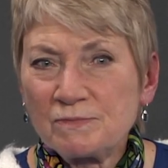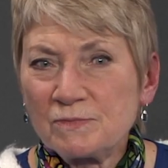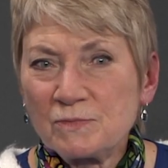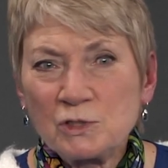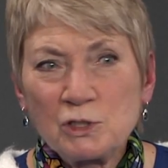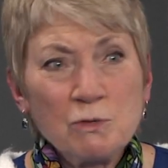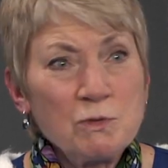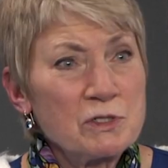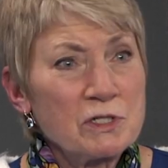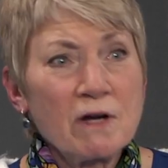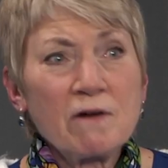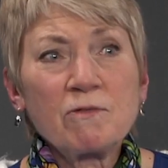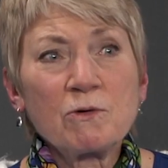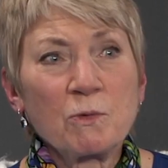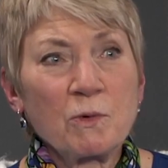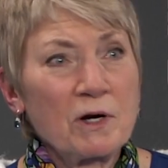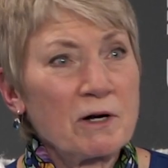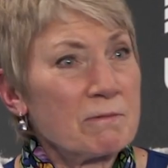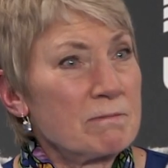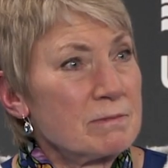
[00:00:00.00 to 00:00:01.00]
she was
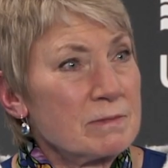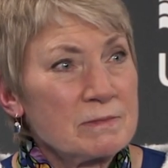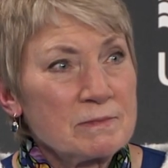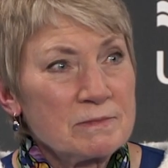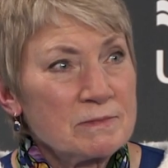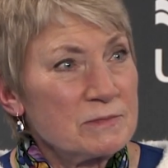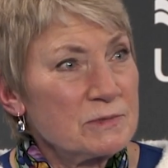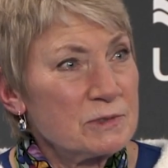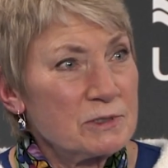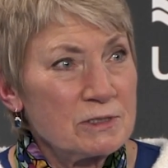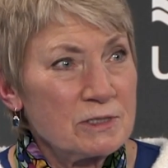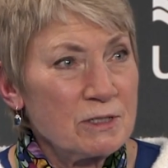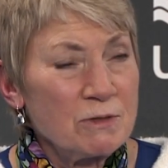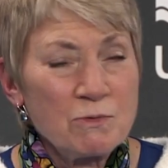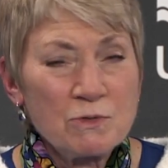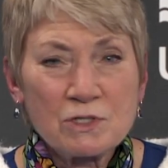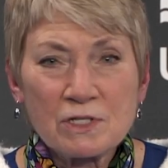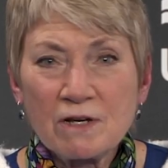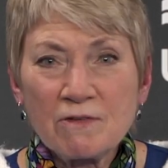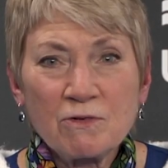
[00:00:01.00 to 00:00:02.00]
everywhere. She
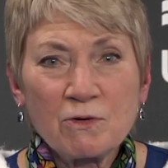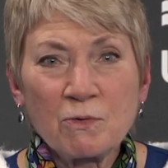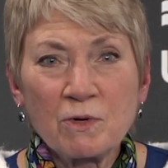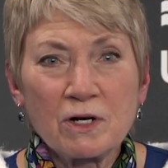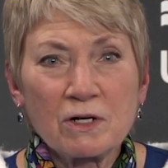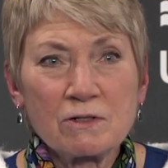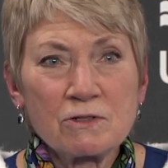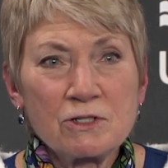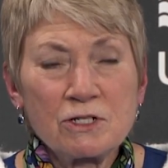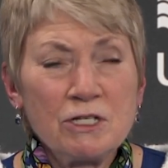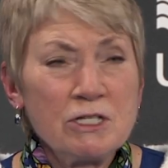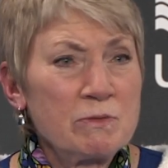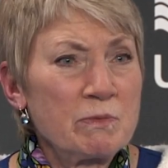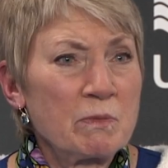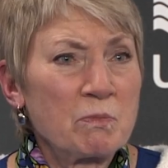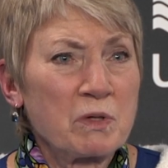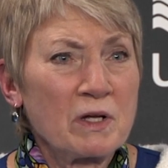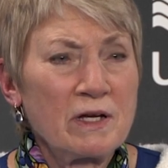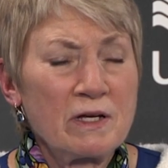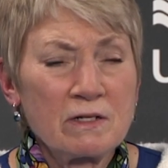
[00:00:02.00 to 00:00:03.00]
needs to
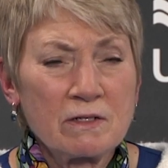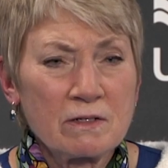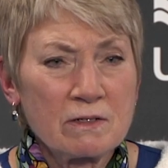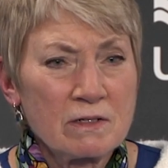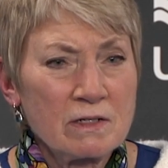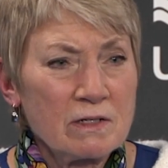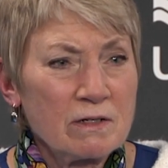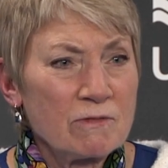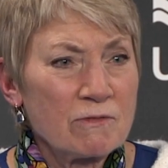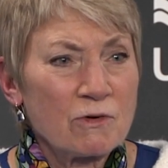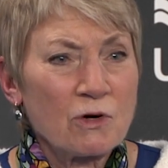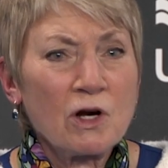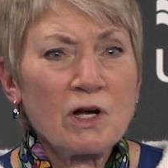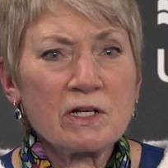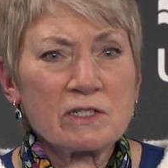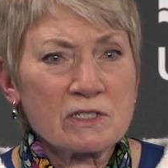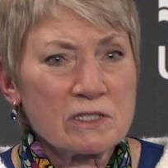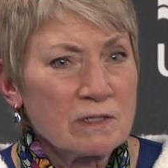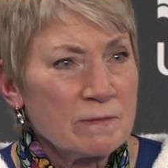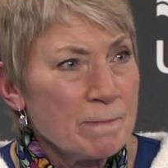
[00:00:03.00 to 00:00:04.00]
be playing for
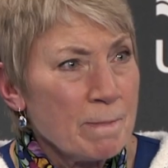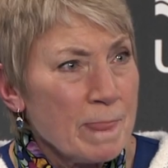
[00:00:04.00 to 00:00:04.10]
us.